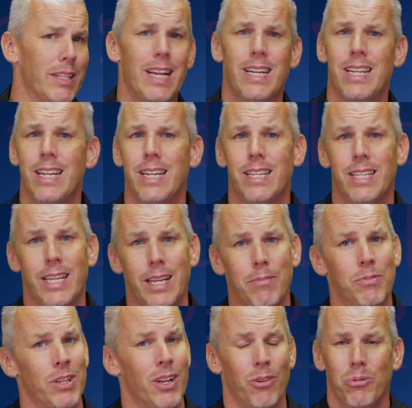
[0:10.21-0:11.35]
lending
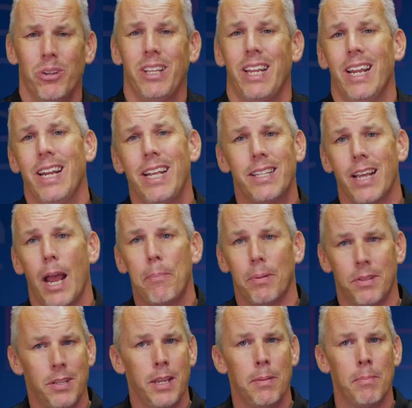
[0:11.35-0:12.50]
teams, really any type
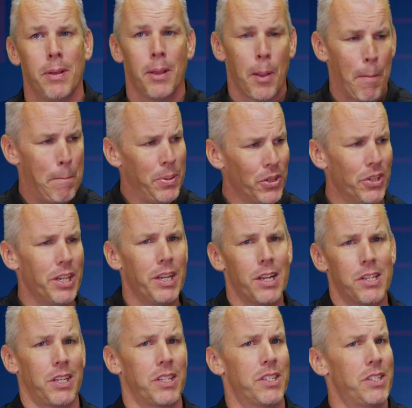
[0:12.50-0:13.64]
of team, building a
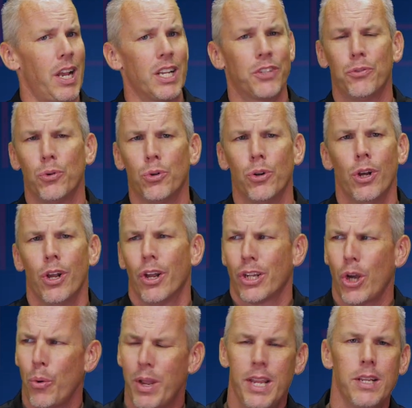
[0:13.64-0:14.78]
successful,
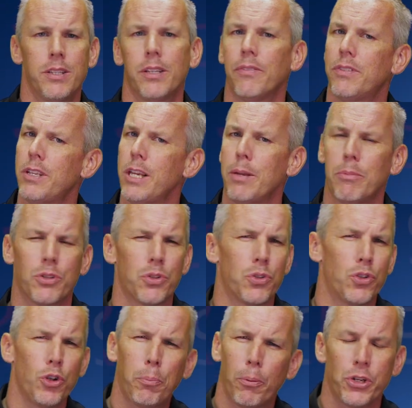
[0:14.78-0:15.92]
cohesive team is
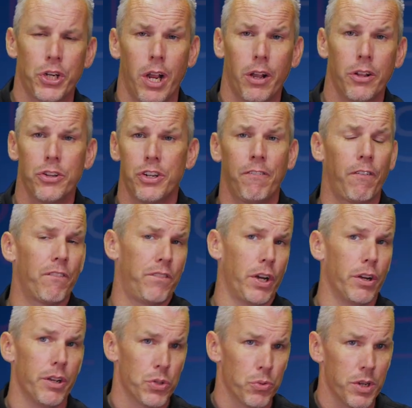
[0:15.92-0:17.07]
super challenging for
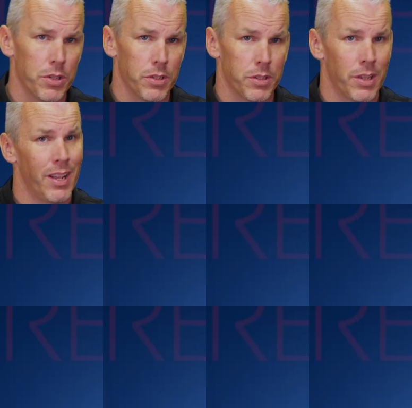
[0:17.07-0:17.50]
various reasons.